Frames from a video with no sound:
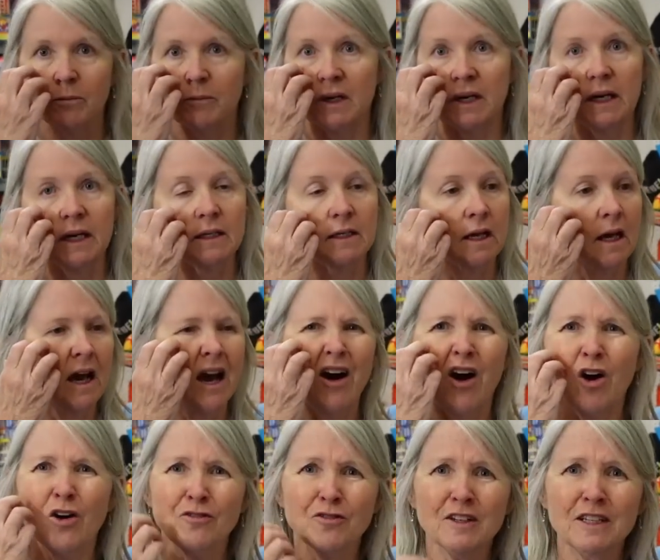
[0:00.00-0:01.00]
But
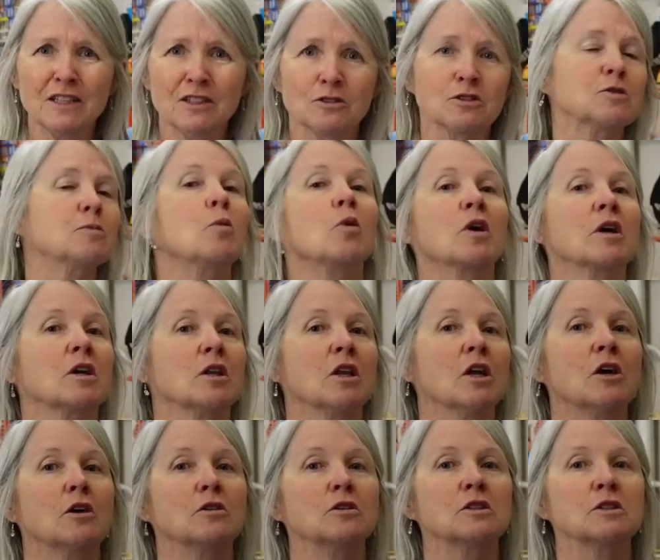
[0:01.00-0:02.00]
hopefully there's more
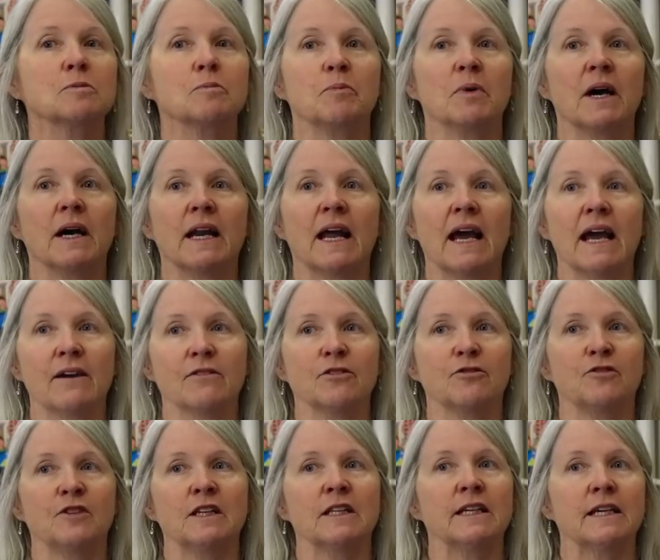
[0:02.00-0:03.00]
clothes, but I have a
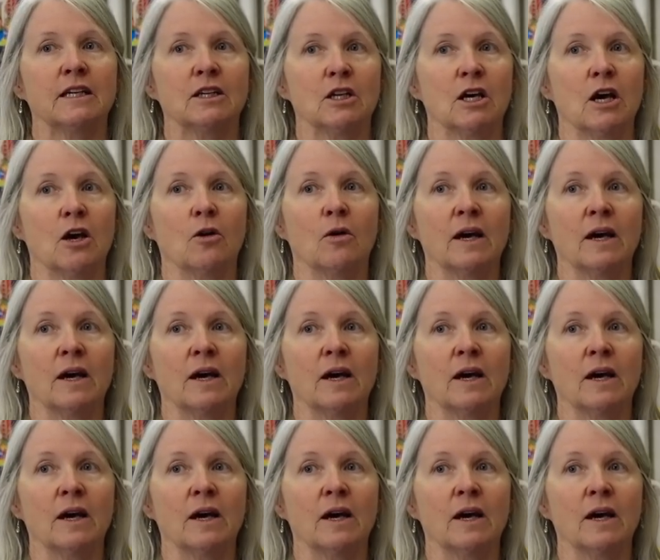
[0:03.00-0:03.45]
feeling no.